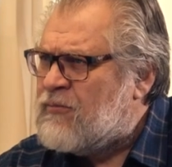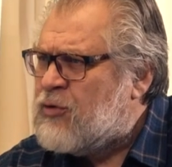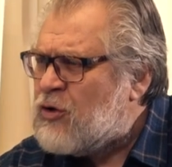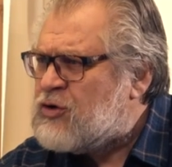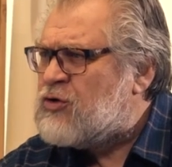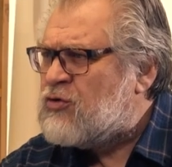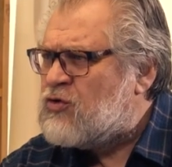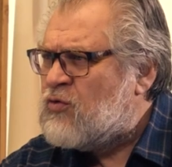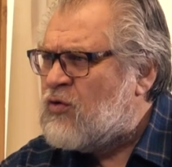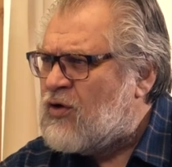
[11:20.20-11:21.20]
pushed you
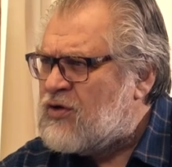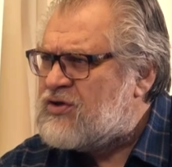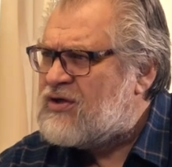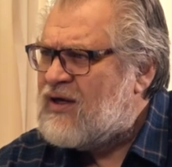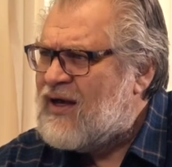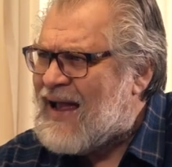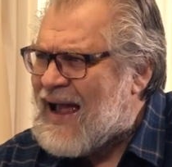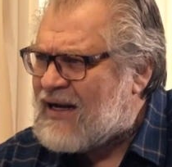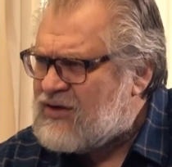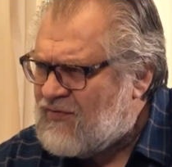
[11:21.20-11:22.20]
towards
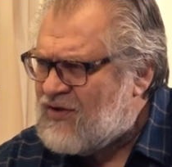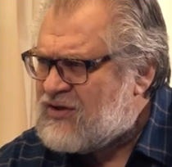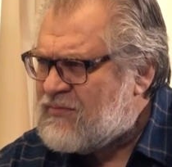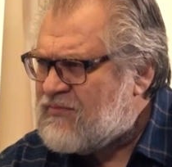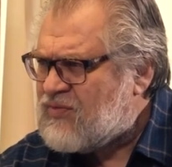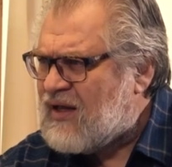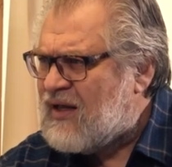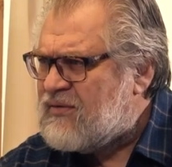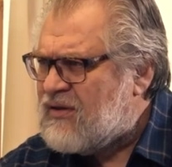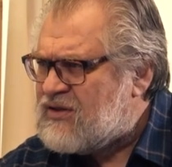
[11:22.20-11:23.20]
activism
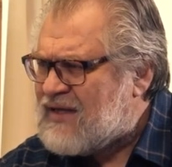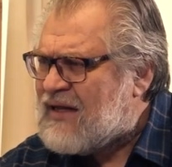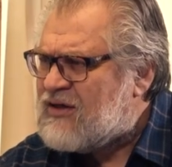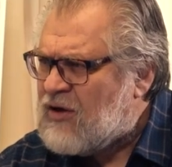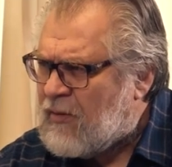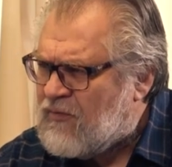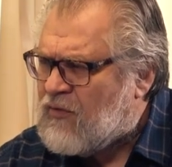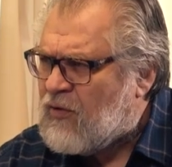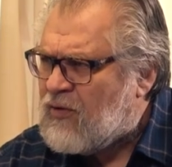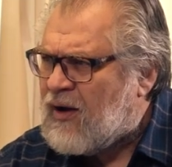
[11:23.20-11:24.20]
and standing up
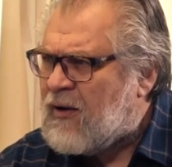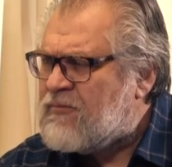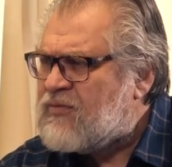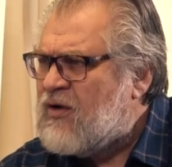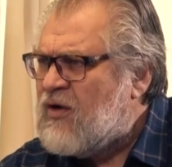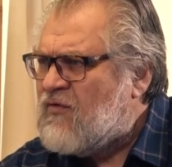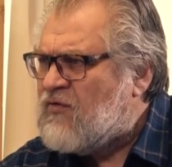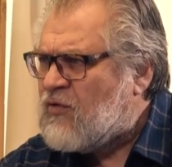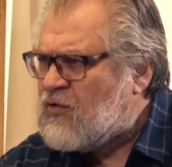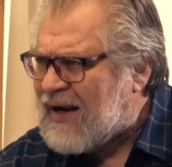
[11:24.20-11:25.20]

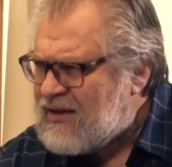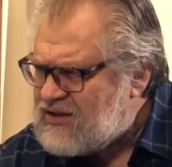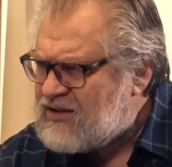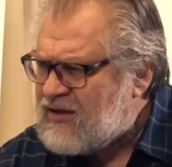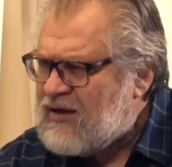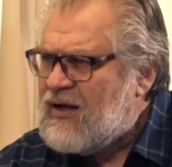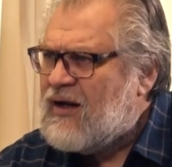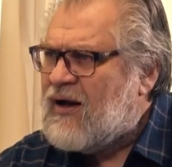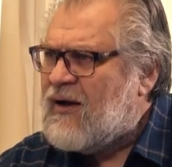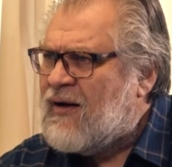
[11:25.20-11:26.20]
for rights.
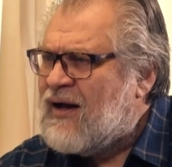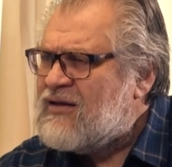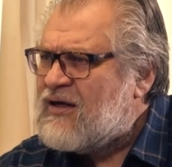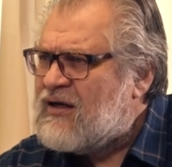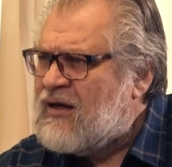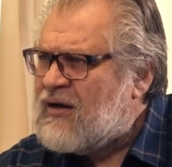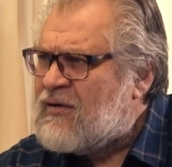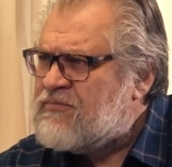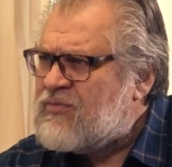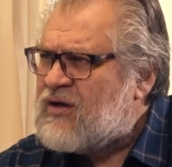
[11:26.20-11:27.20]

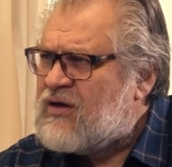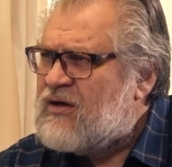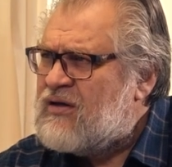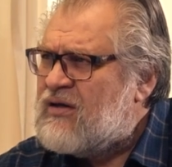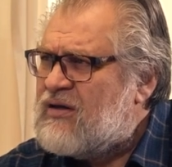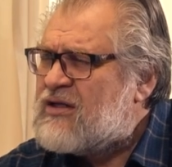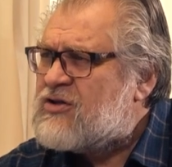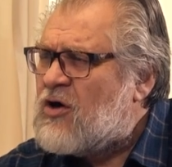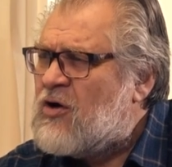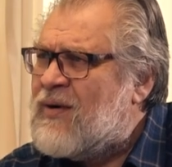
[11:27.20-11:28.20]
Let's
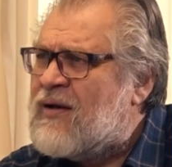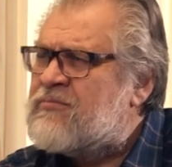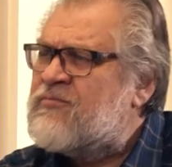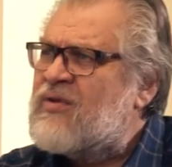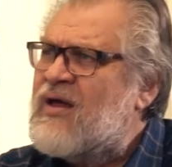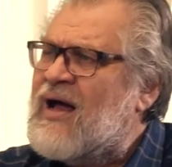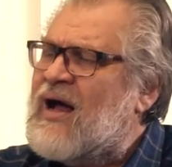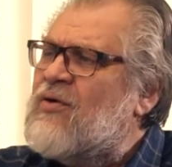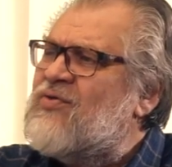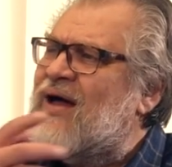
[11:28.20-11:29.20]
talk about
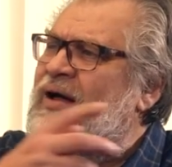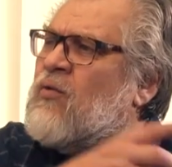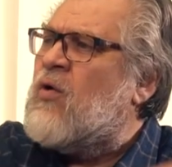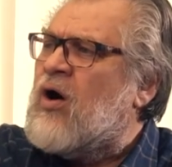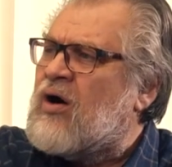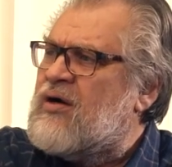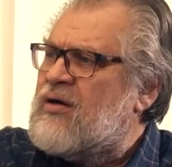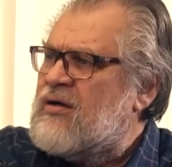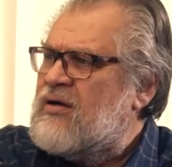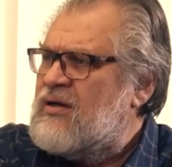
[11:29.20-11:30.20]
how that walk,
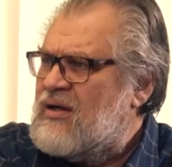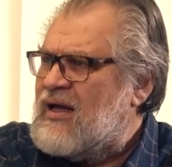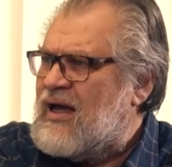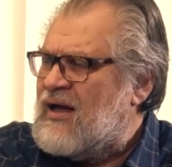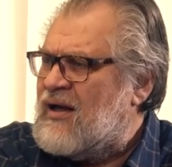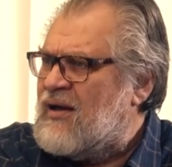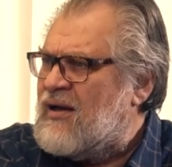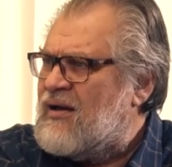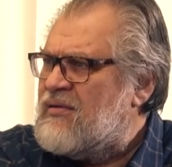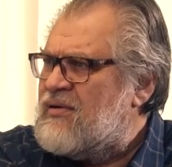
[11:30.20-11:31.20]

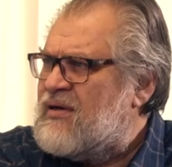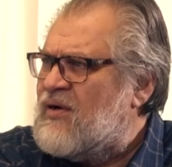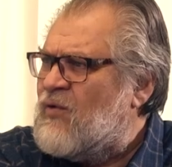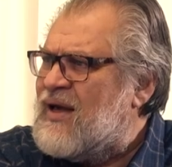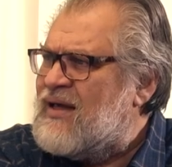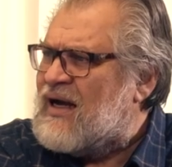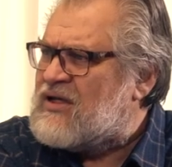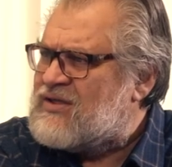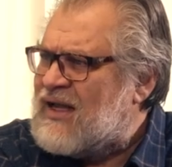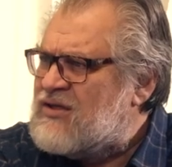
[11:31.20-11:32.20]
in a way,
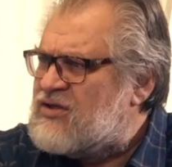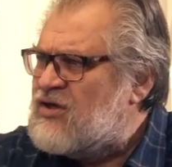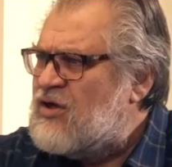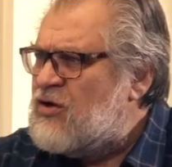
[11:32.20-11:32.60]
extends